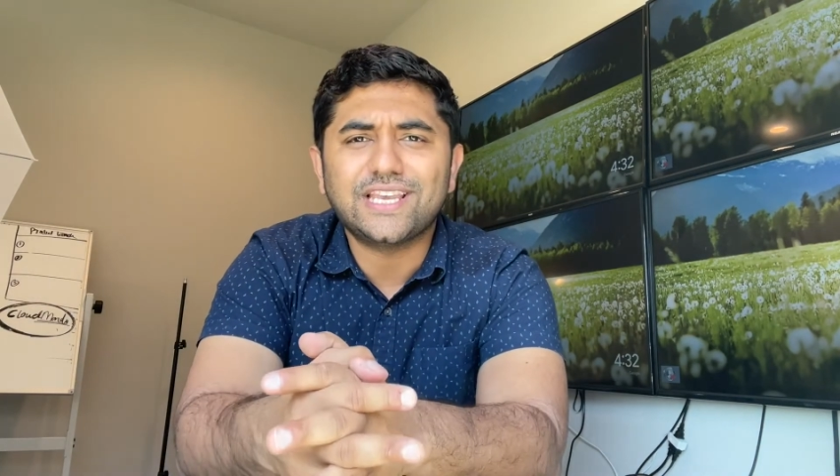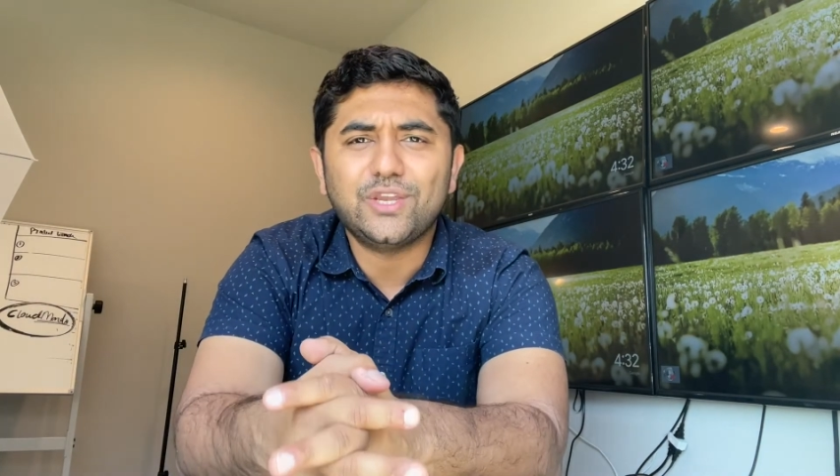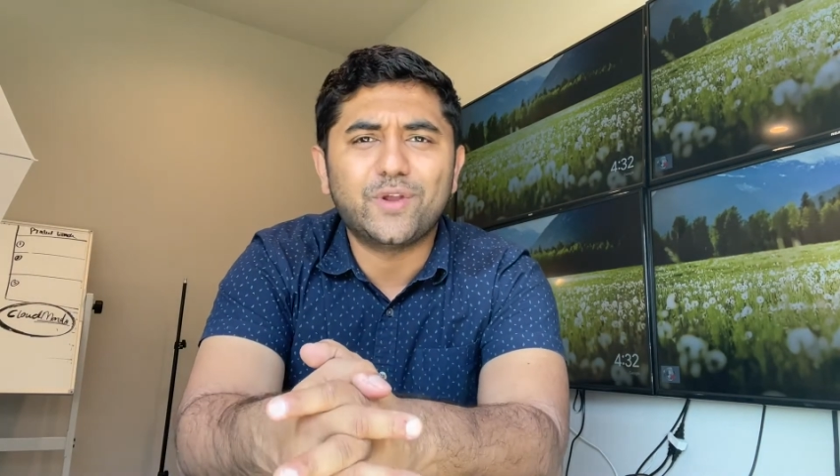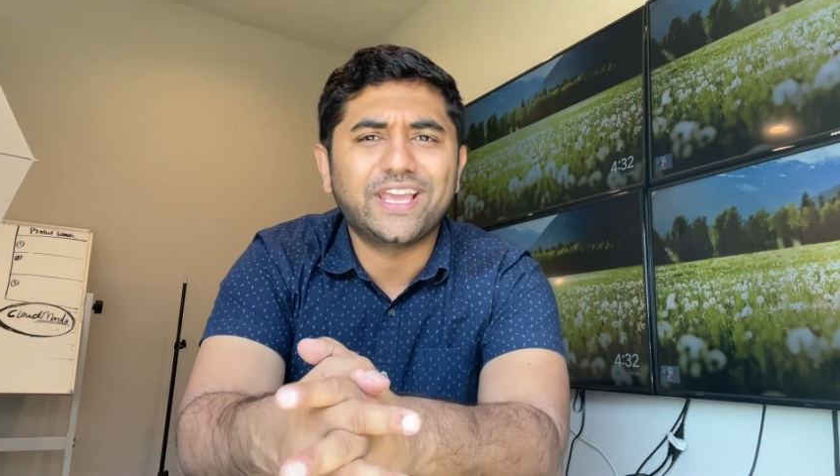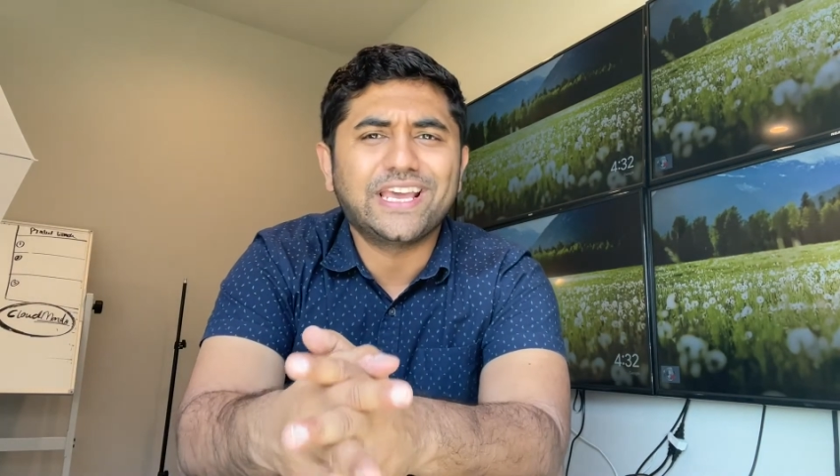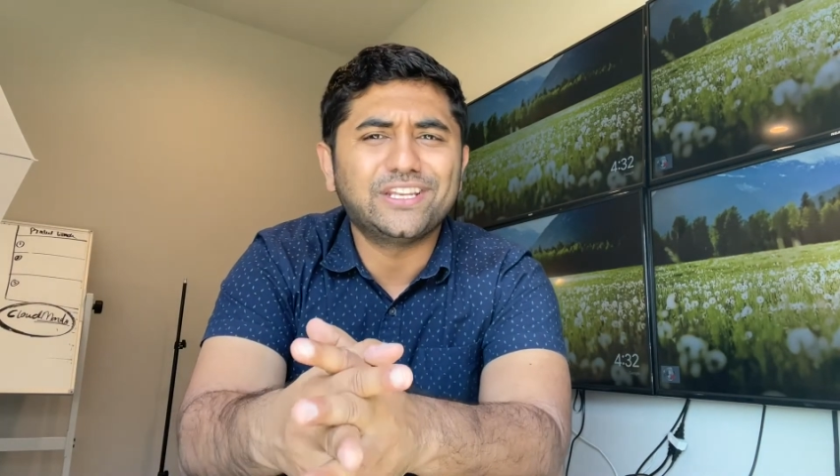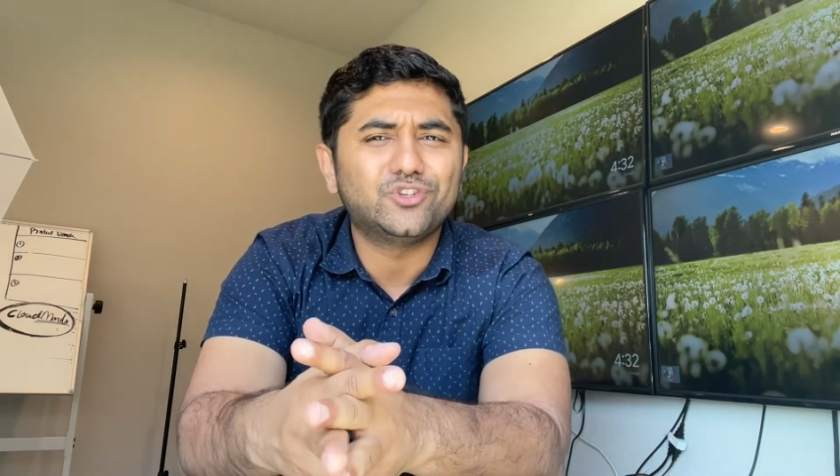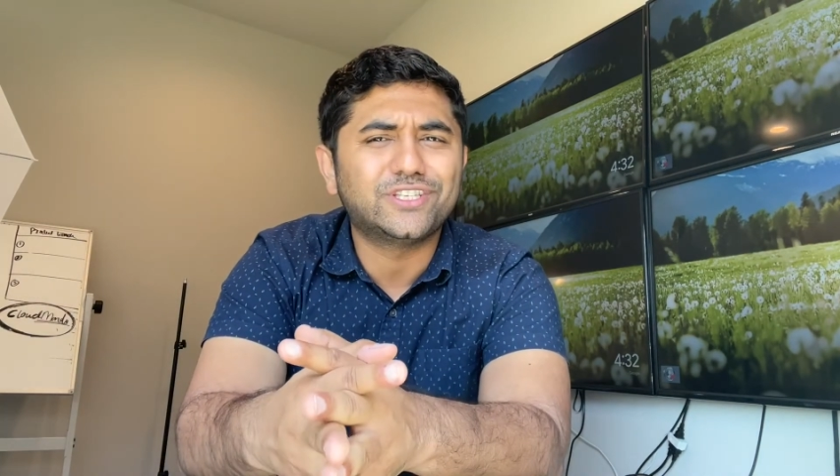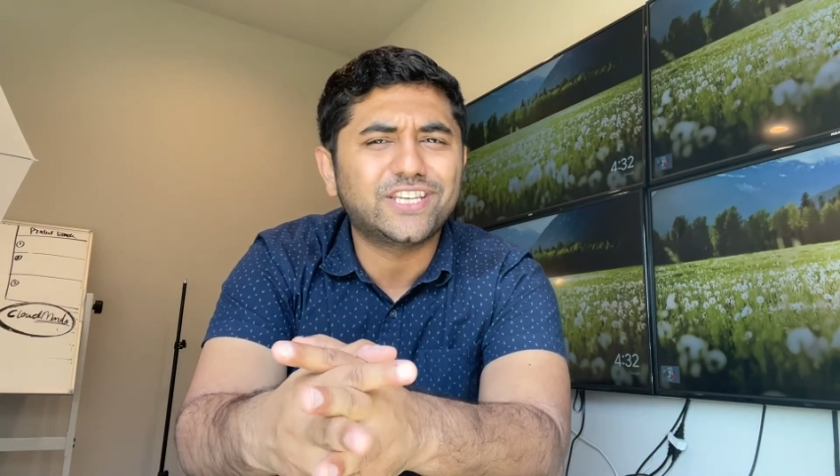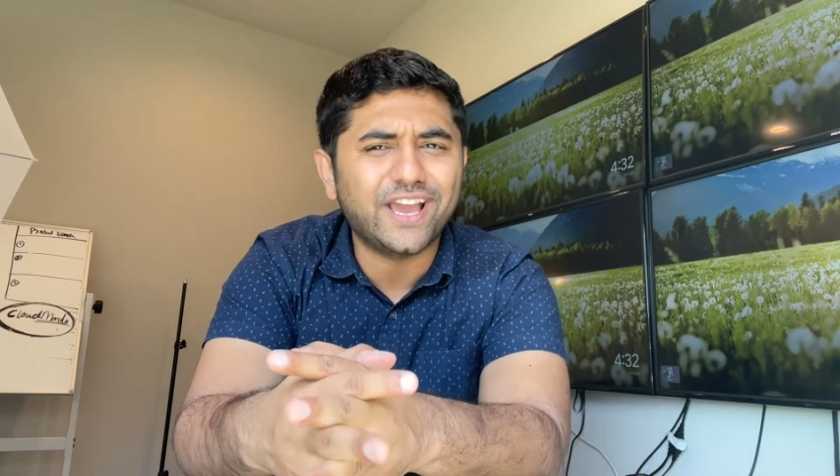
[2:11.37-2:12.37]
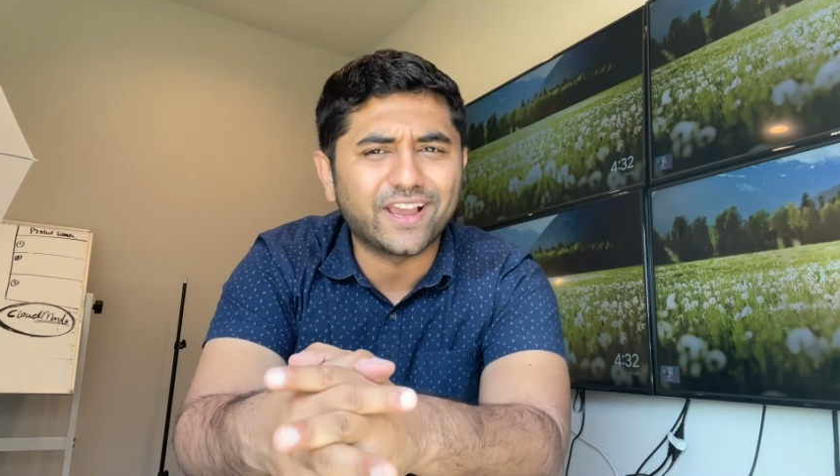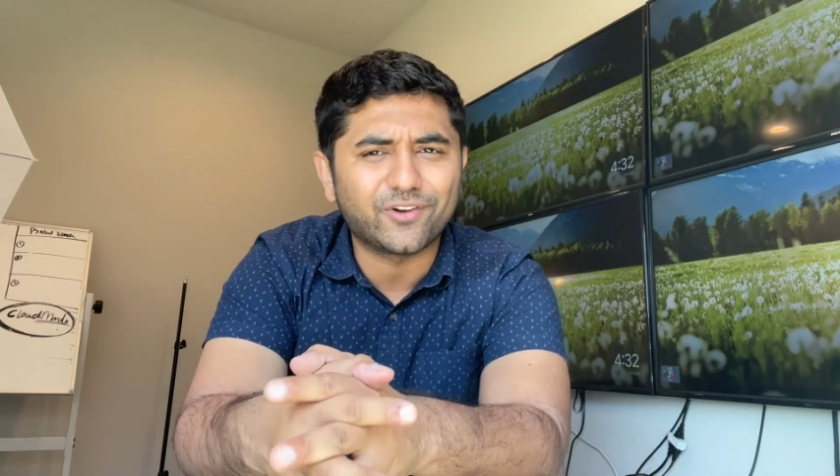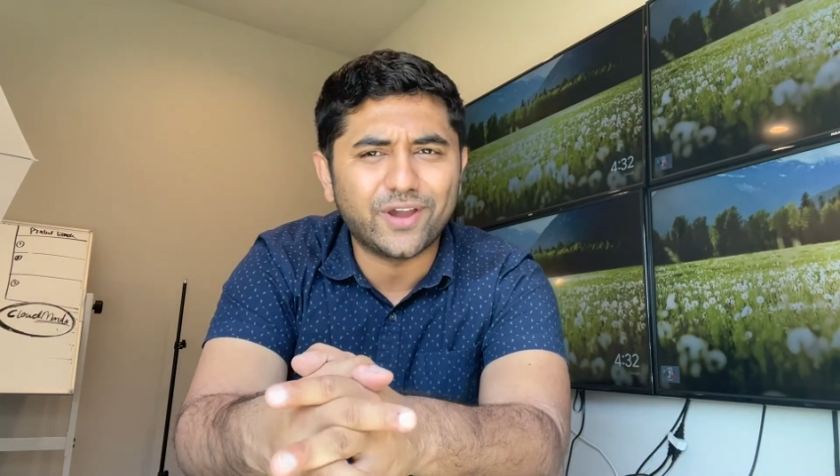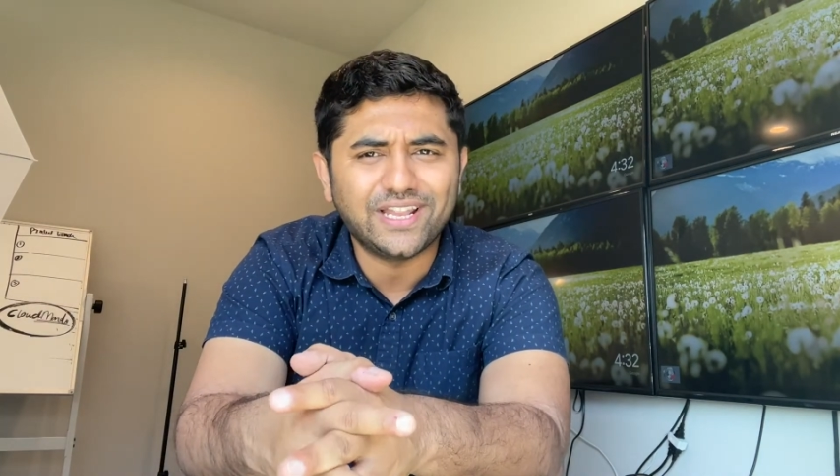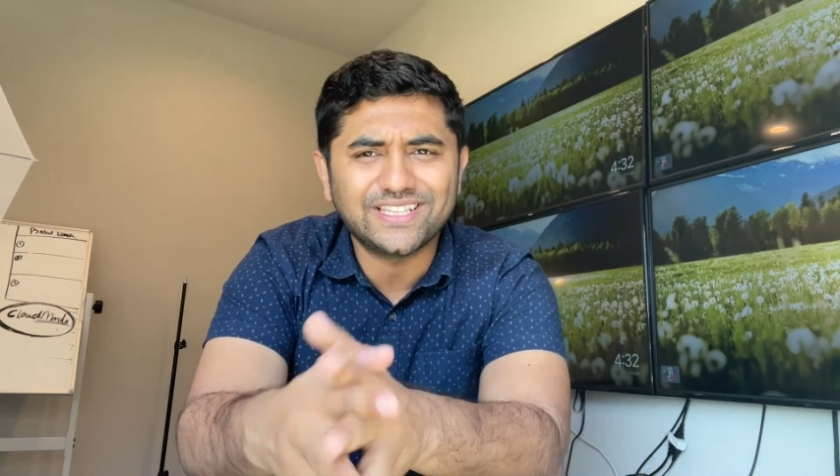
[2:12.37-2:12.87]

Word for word: say you want to get into tech, right?